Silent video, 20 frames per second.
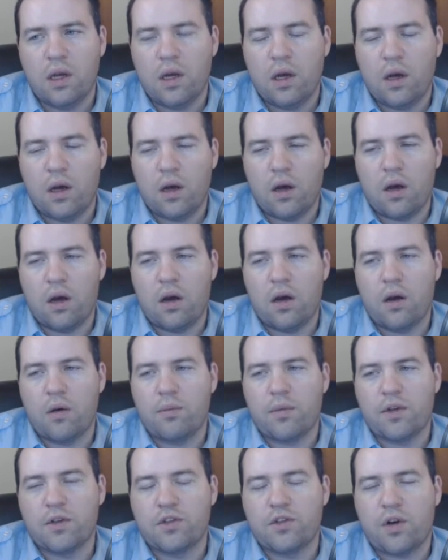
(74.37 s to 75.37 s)

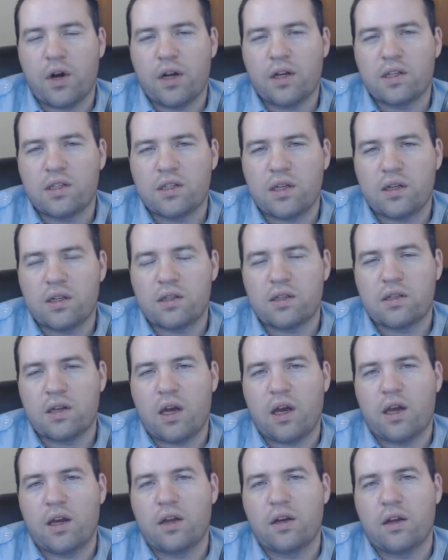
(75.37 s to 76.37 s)
and try to set
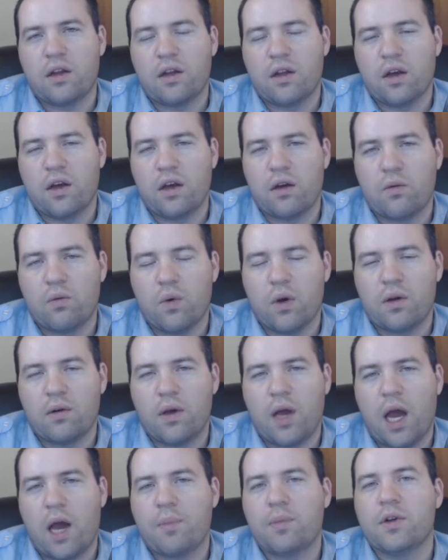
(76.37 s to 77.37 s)
aside what
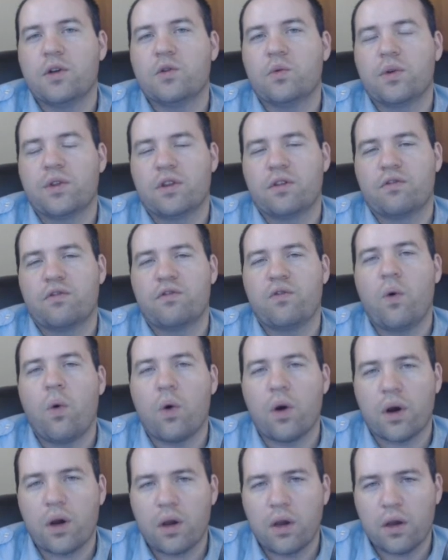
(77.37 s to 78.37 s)
happened with the
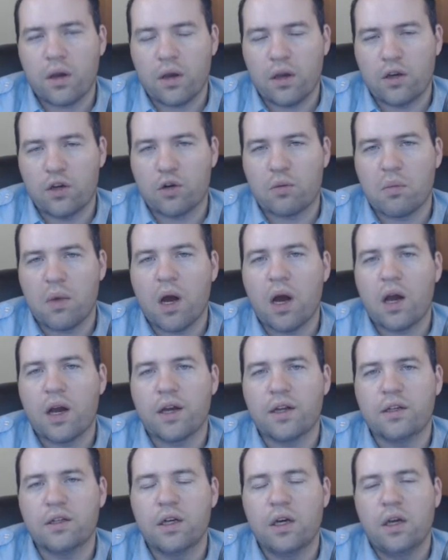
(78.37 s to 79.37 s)
fork in your
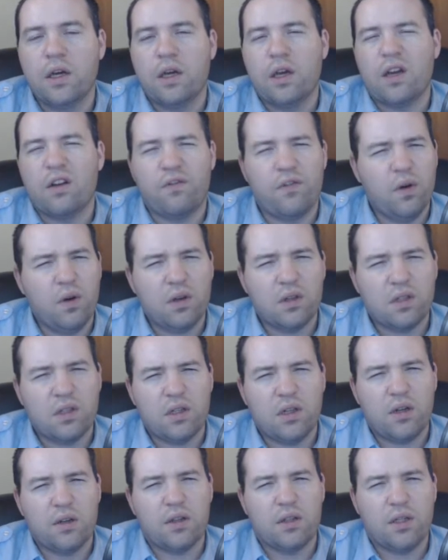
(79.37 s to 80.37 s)
mind and focus
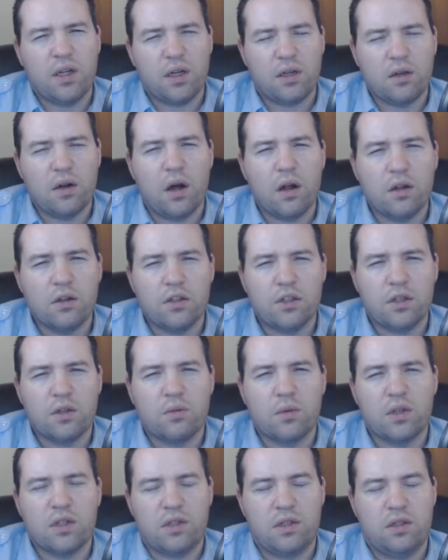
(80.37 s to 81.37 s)
in on the technology and
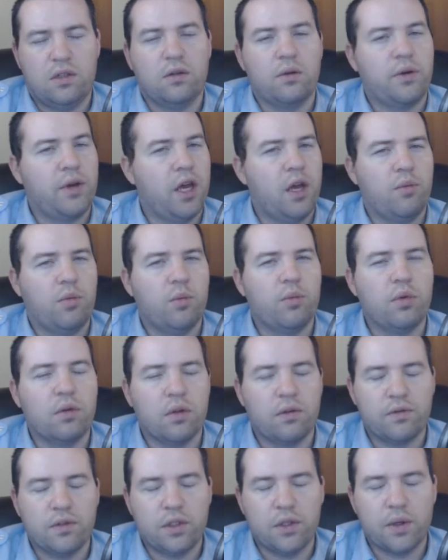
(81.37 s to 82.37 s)
what it's still capable
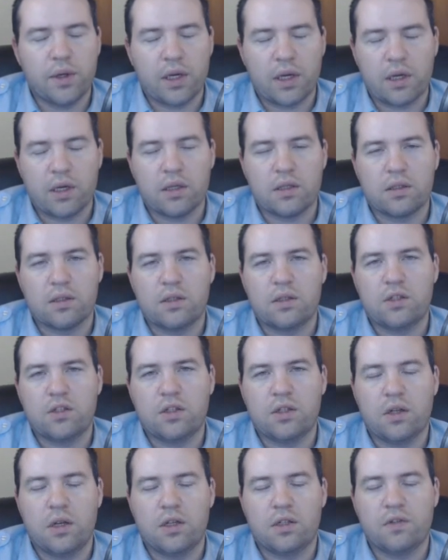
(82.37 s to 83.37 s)
of doing, because
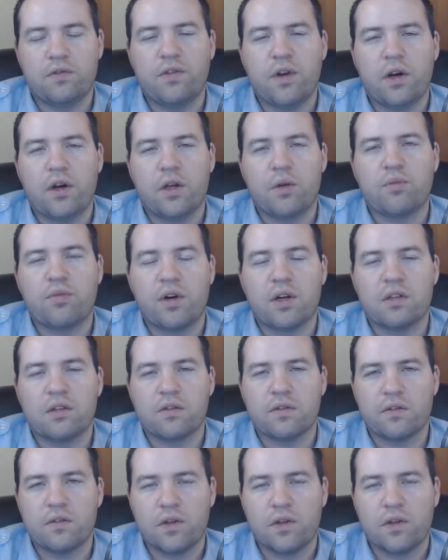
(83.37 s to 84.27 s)
it's very impressive.